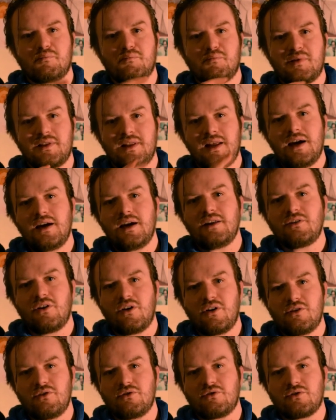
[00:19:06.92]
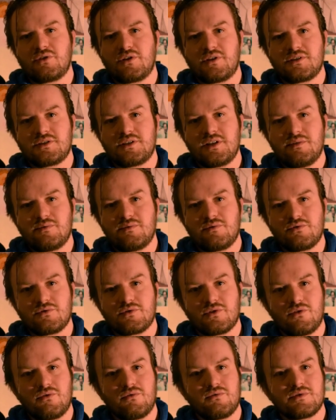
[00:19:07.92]
plan how you're going to achieve those
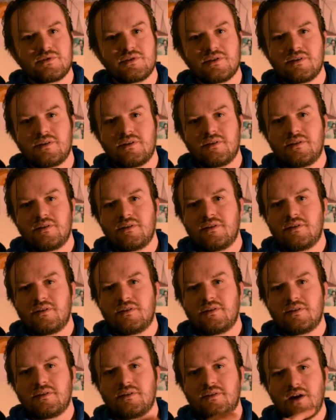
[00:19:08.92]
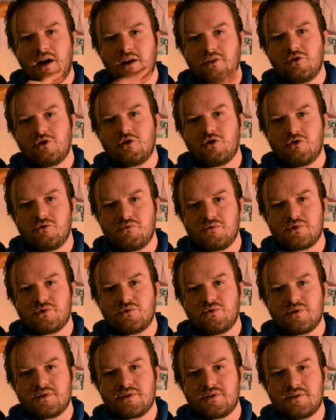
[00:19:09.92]
goals, gather your
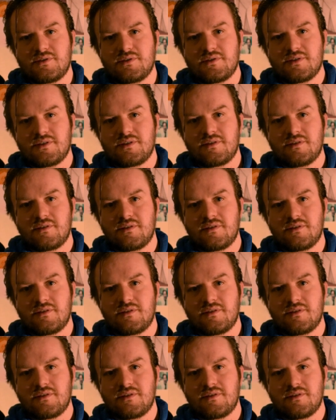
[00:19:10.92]
resources,